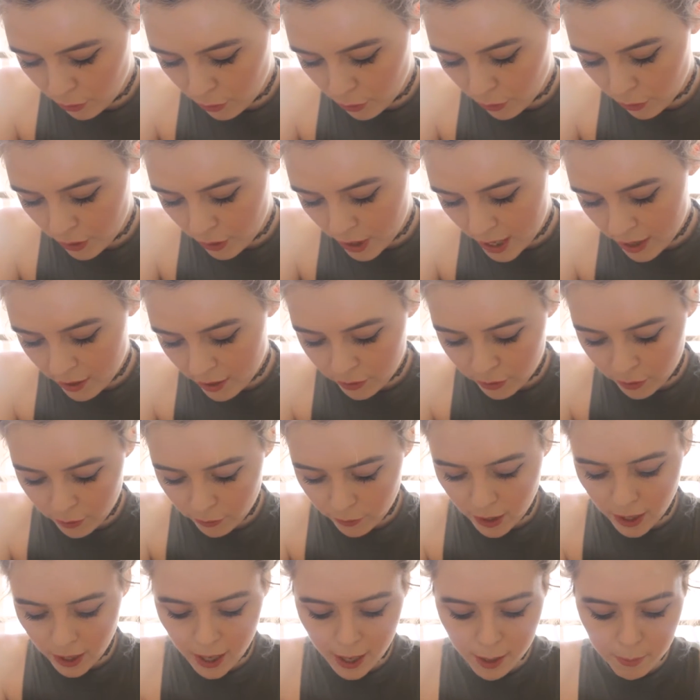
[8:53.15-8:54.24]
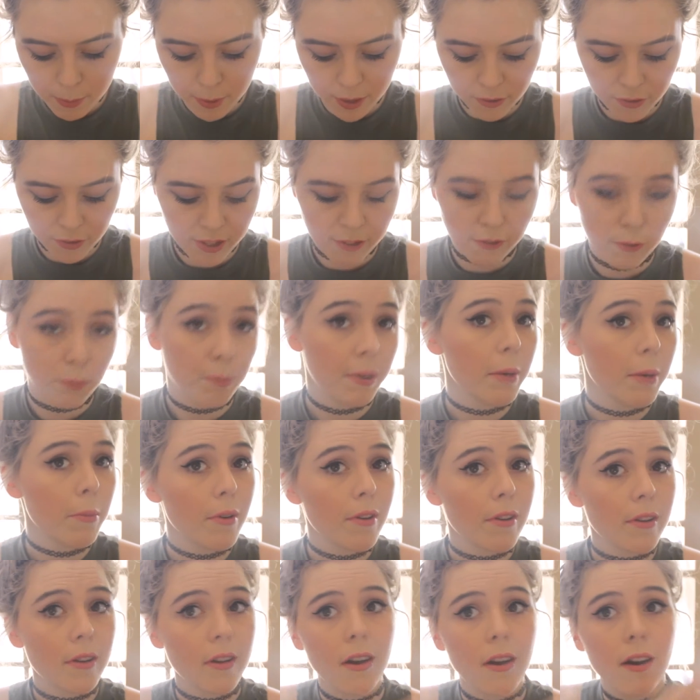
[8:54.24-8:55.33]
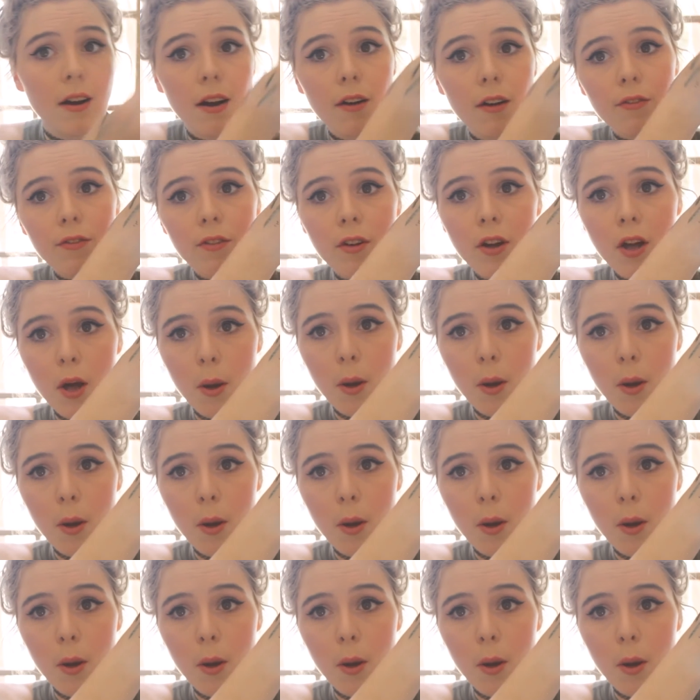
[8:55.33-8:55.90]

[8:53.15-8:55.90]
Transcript: to create a silver eye, but it's never pigmented enough.